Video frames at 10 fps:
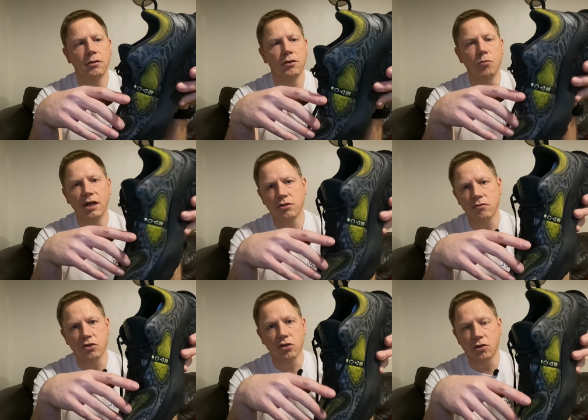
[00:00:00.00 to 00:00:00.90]
New Balance
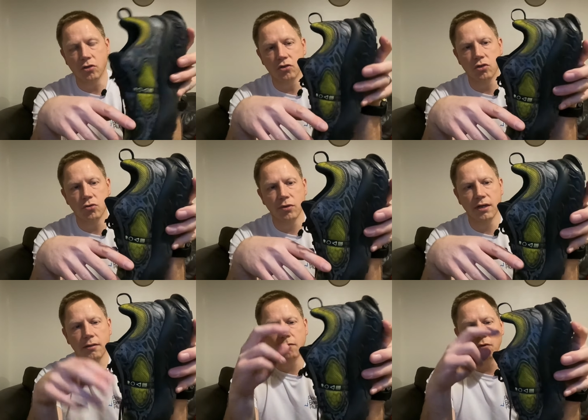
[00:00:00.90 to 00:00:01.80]
have decided not to do
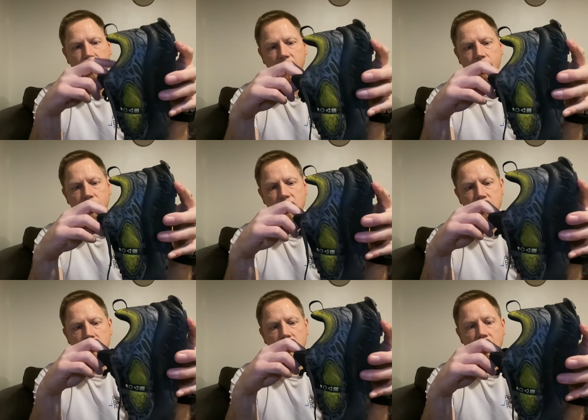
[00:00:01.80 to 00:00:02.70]
that for whatever
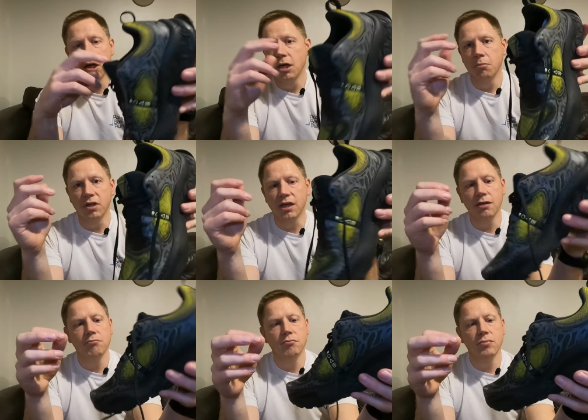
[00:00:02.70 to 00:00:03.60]
reason. But
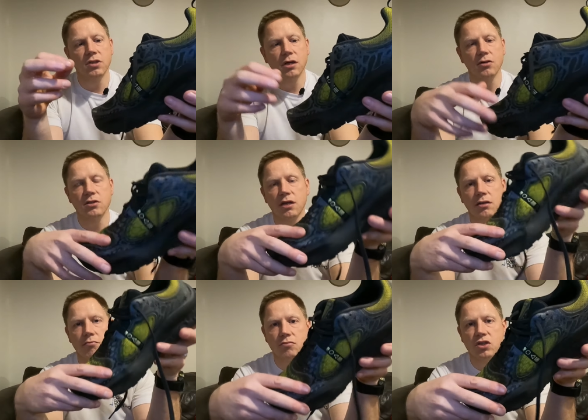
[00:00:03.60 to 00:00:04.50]
again, tongue
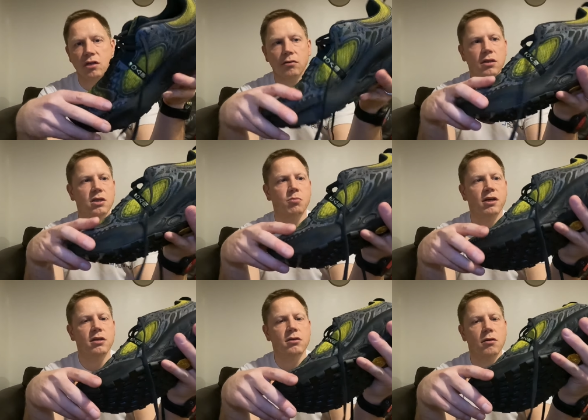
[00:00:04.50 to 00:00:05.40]
stayed still in its
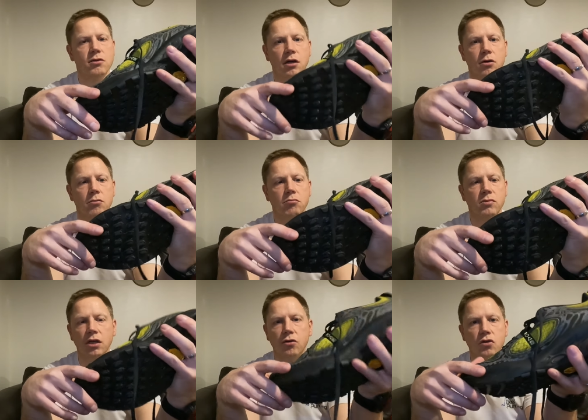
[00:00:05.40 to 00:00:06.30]
place, so
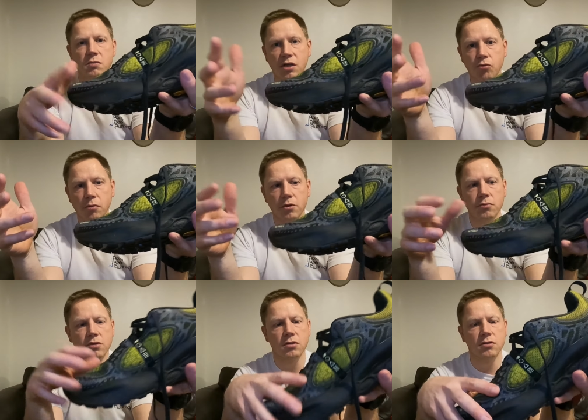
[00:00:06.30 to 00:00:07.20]
didn't cause me any
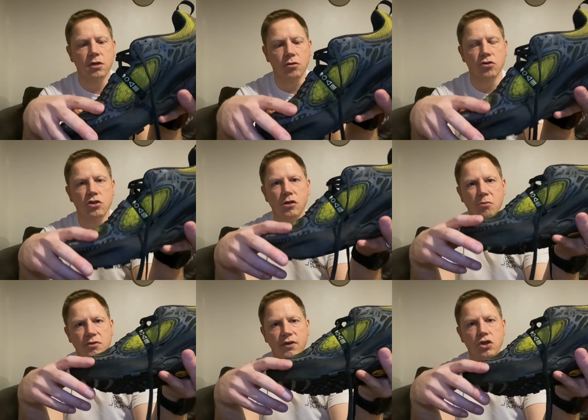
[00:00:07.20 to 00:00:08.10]
problems. So just an
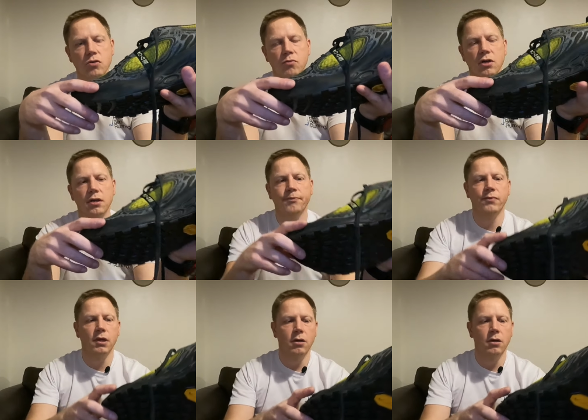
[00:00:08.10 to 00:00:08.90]
observation, really.